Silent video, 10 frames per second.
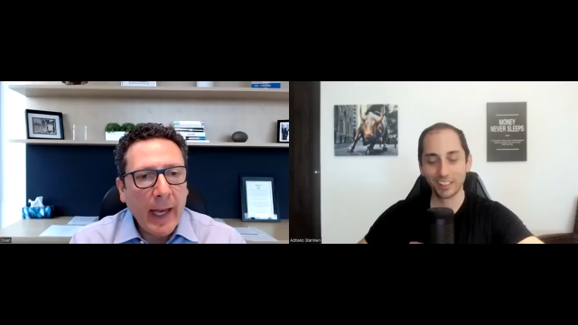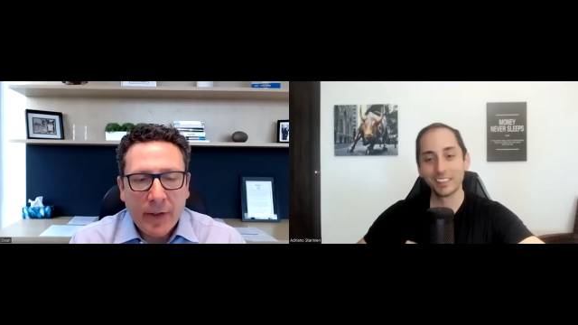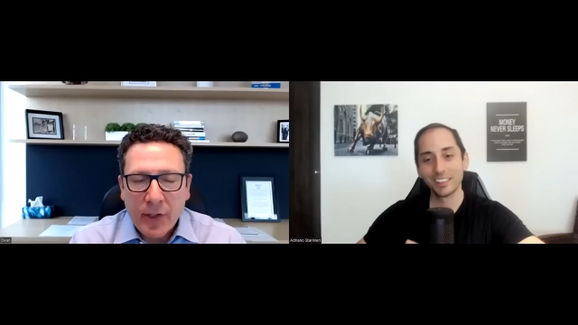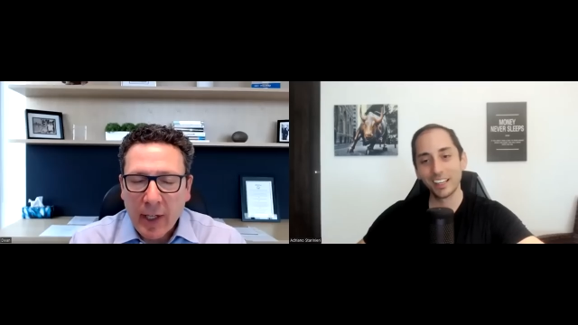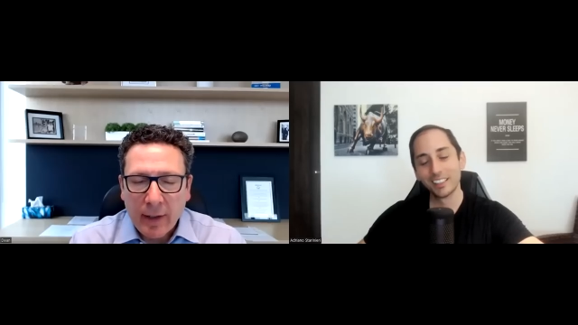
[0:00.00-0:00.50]

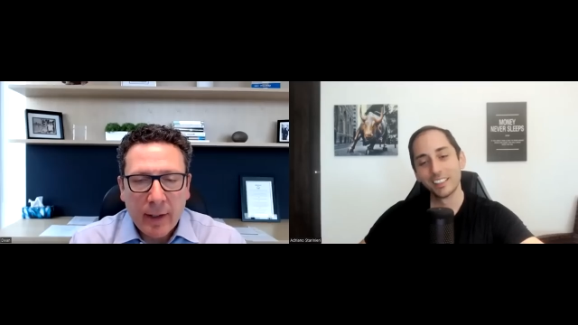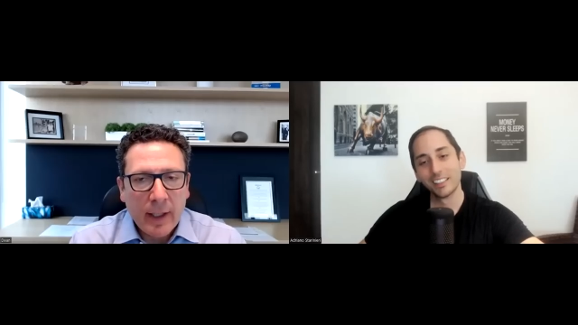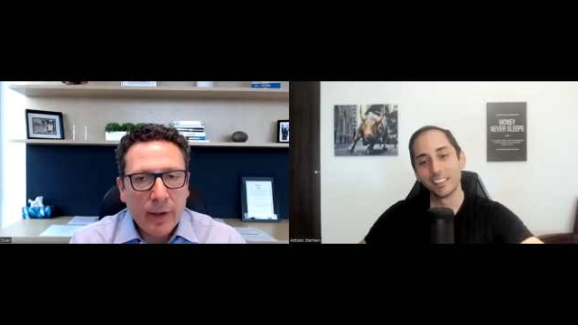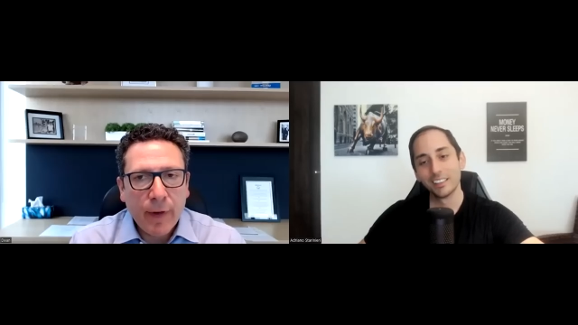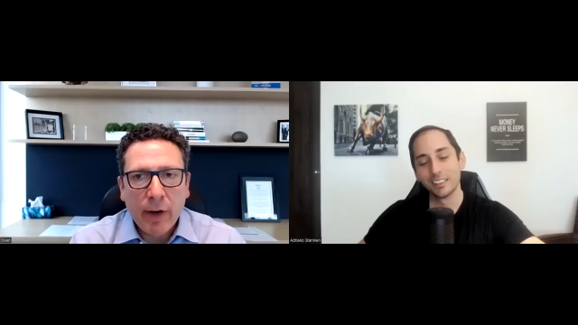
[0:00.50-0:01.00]
Speaker 1: that's it.
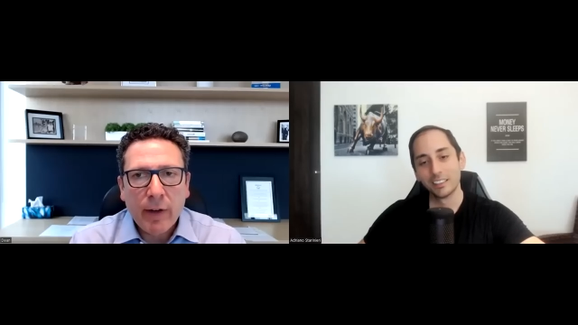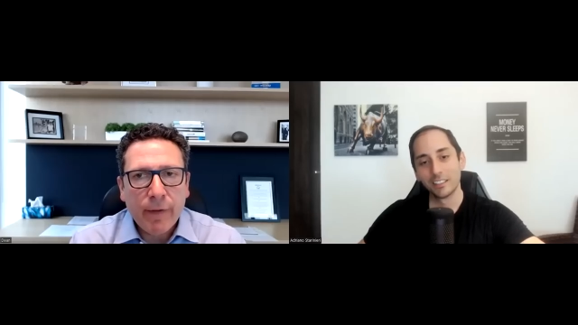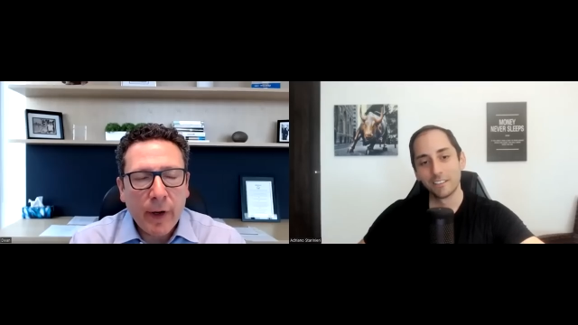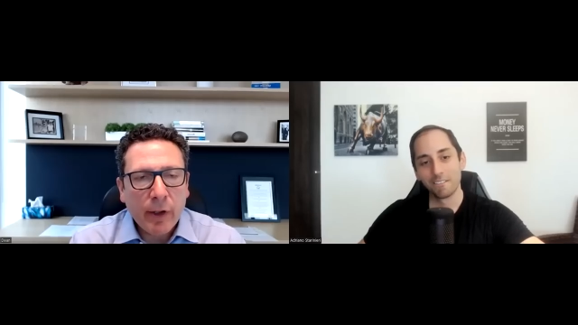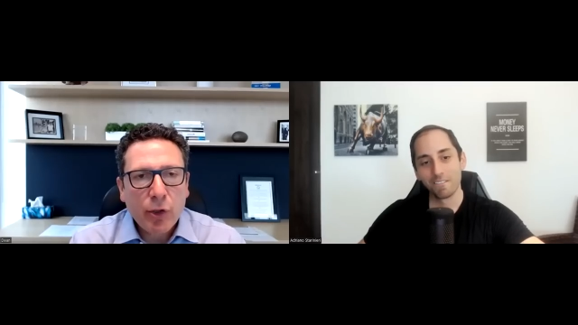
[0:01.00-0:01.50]
It's very,
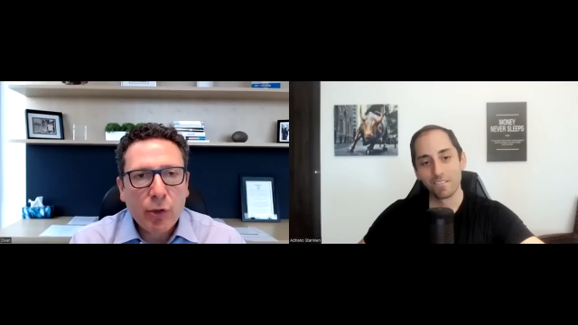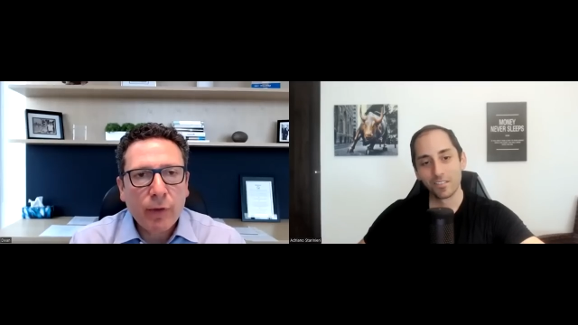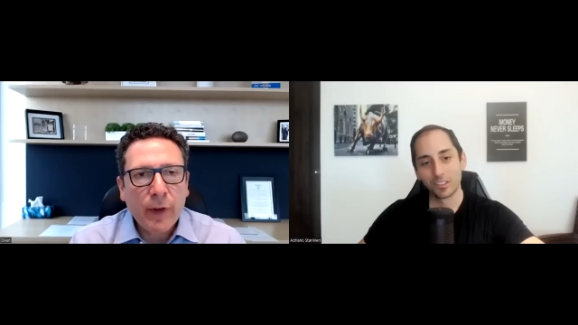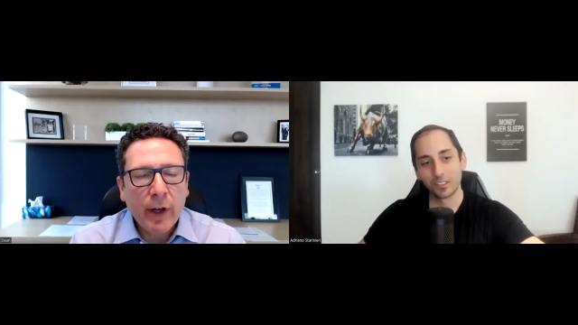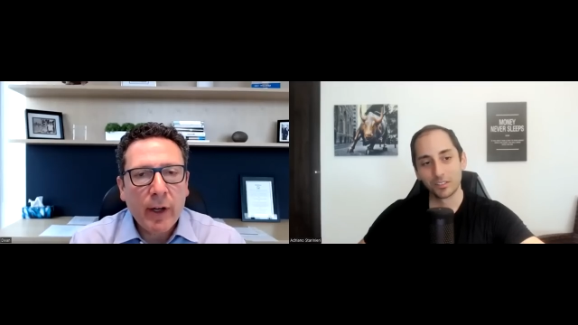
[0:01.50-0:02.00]
very,
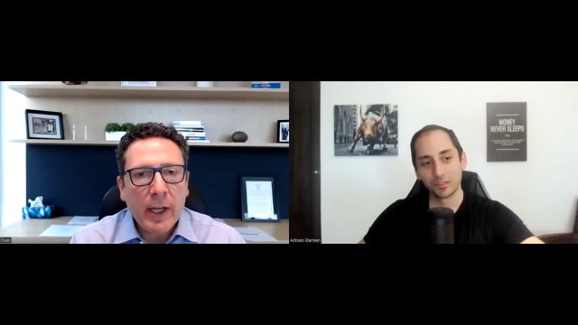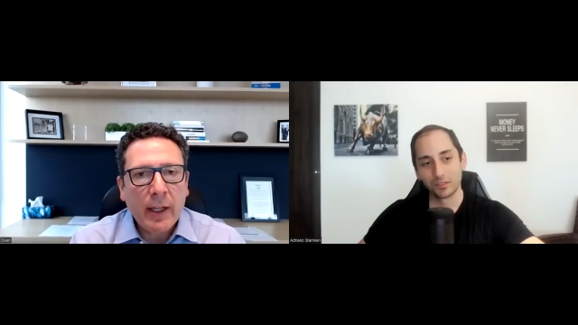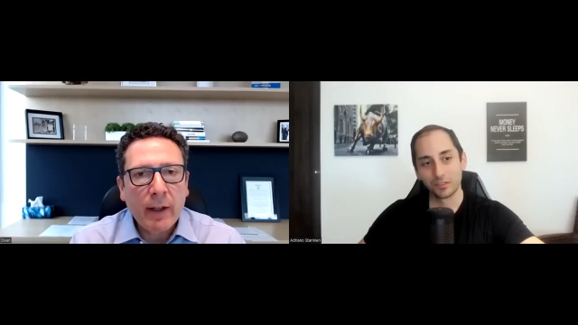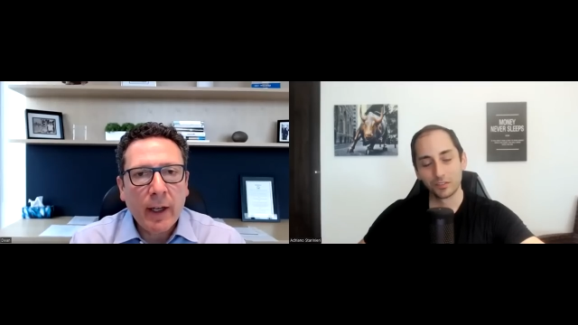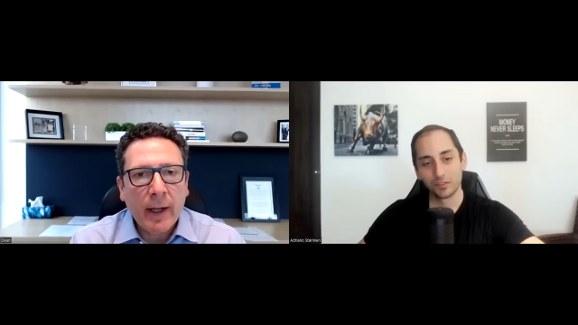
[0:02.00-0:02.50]
very
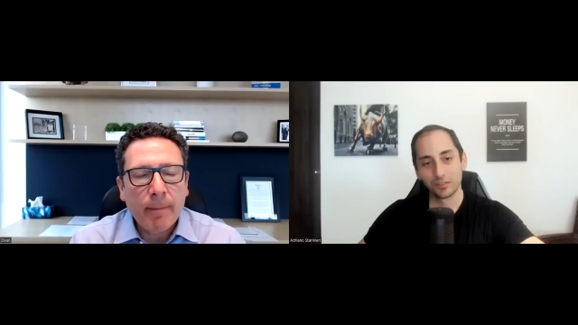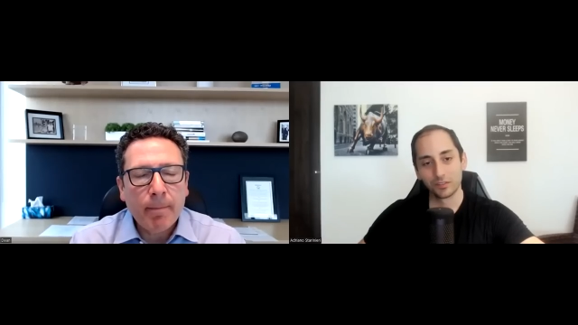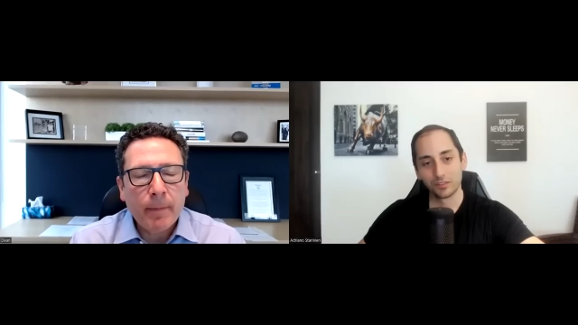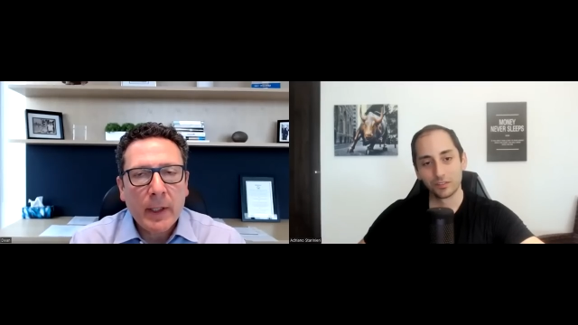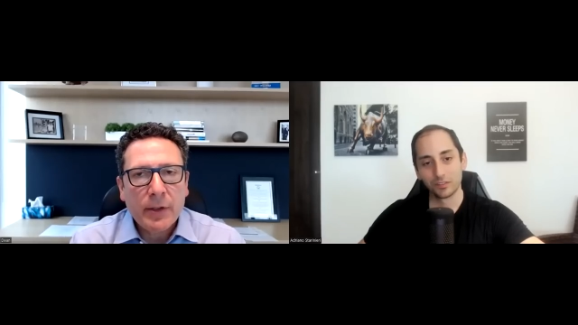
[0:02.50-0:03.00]

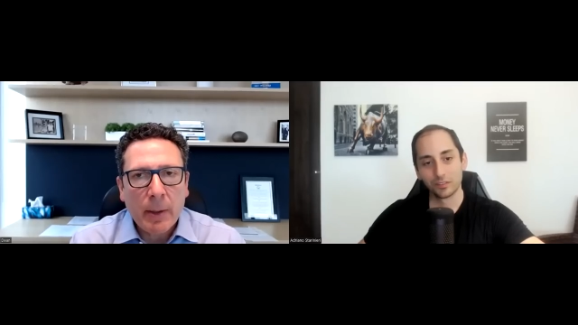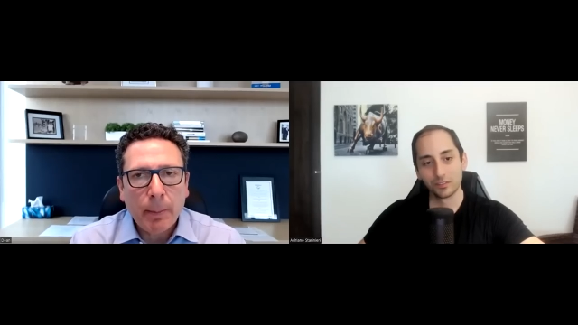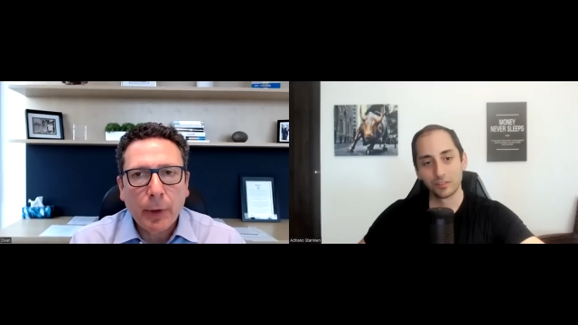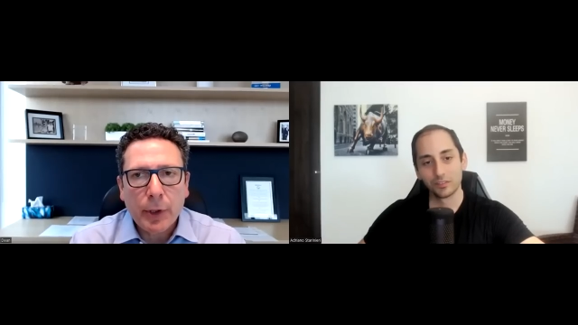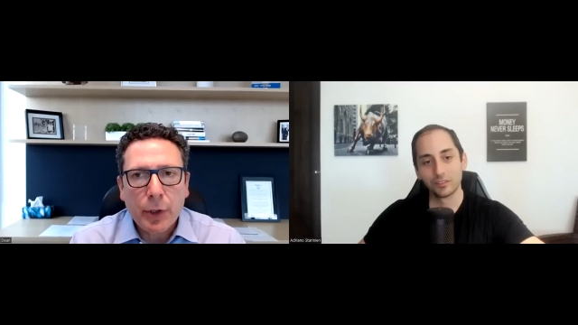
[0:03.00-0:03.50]
um,
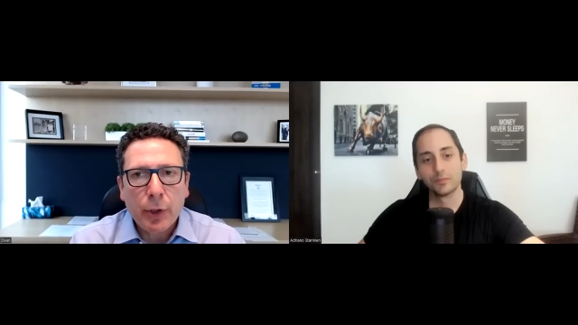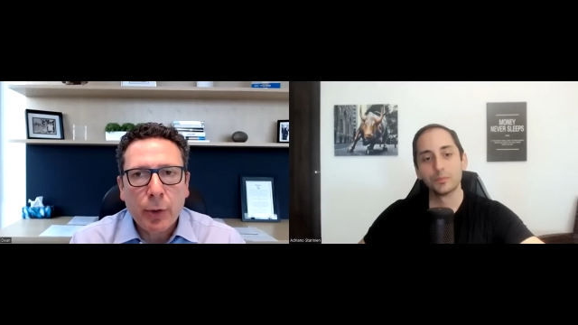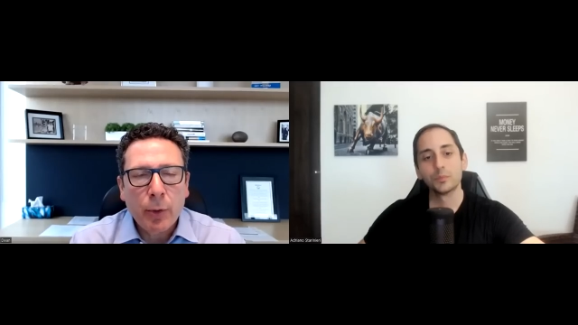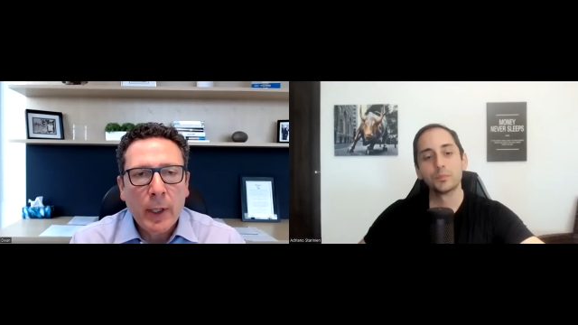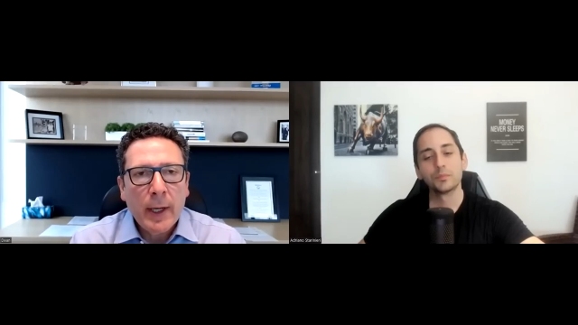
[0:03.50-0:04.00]
simple to
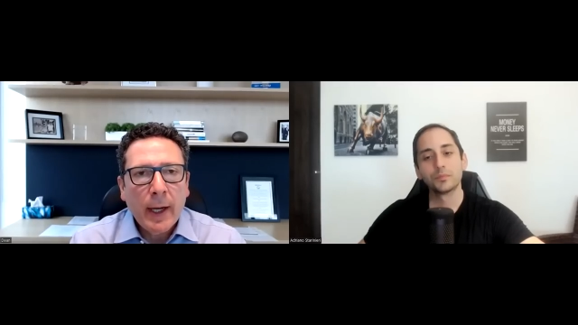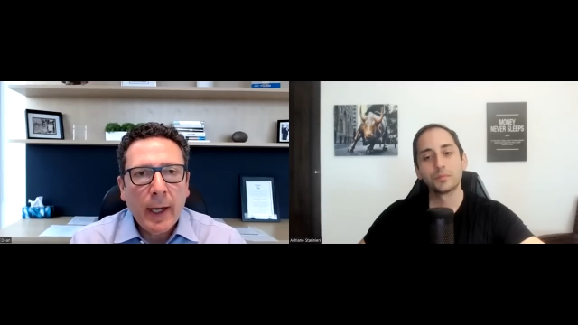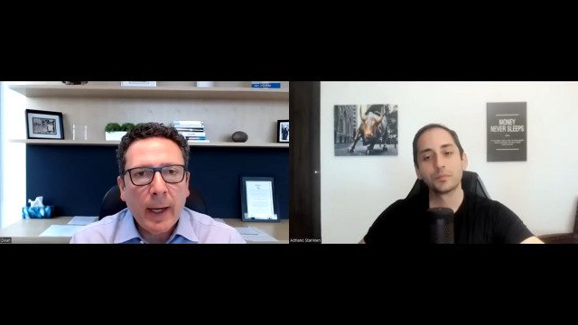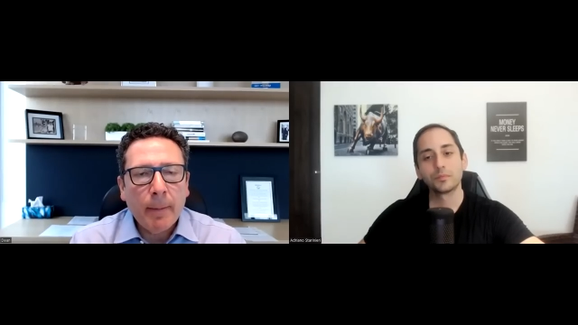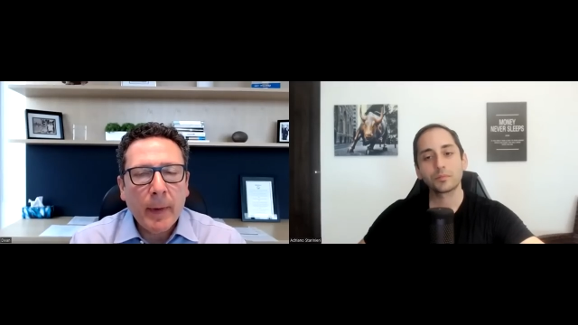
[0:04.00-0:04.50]
do
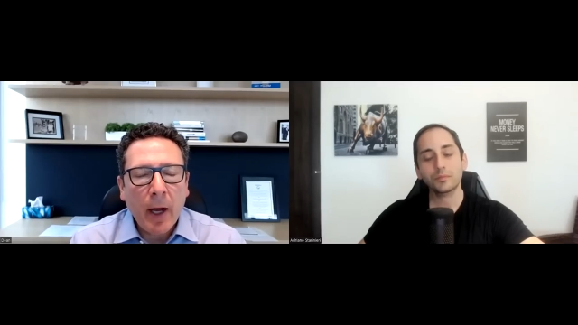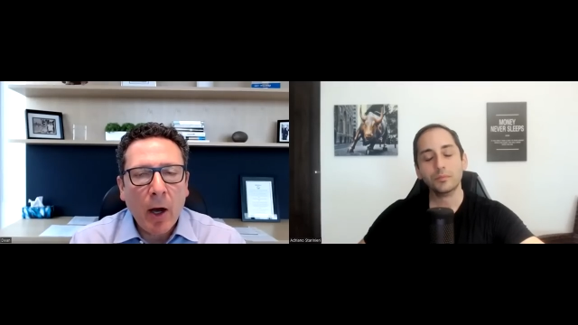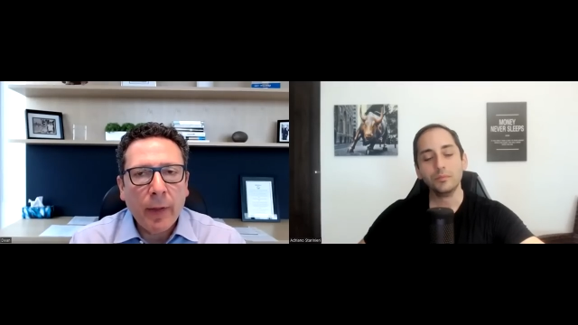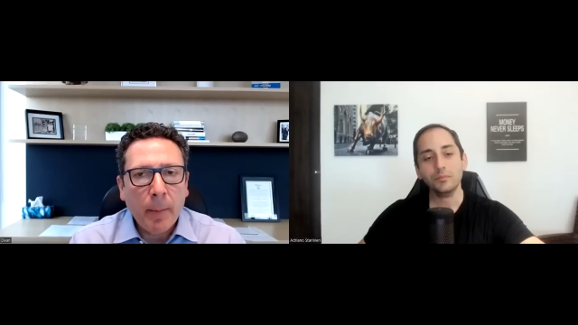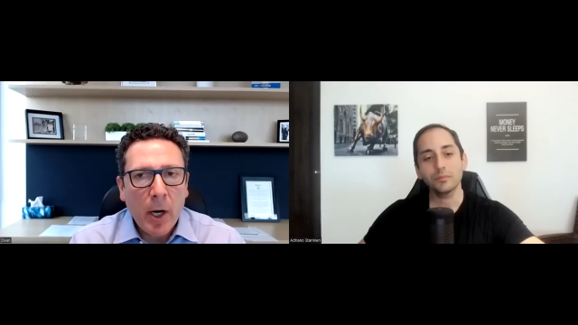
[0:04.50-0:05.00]
um,
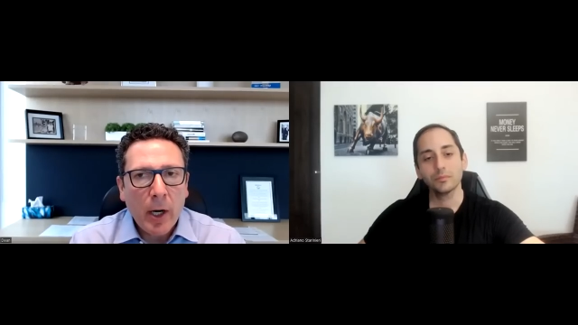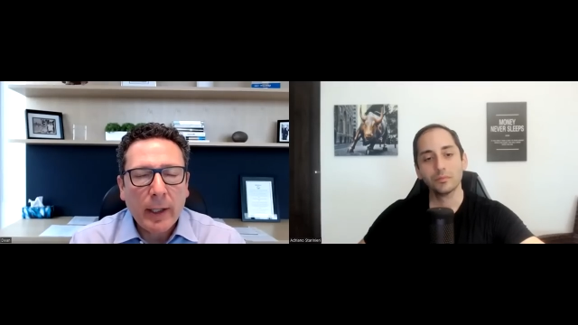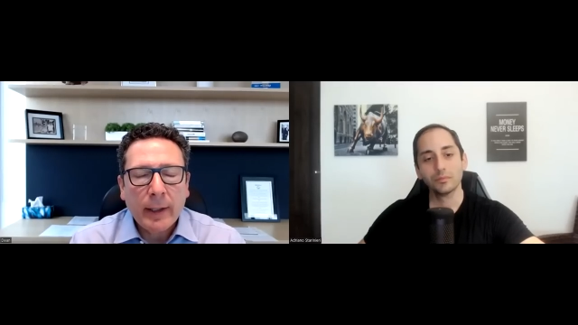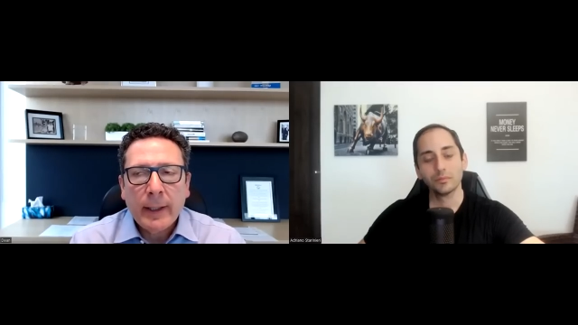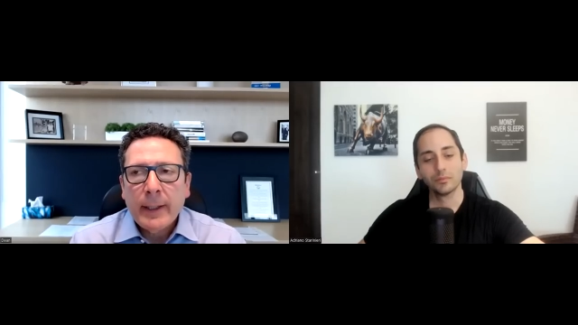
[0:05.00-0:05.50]
on the market.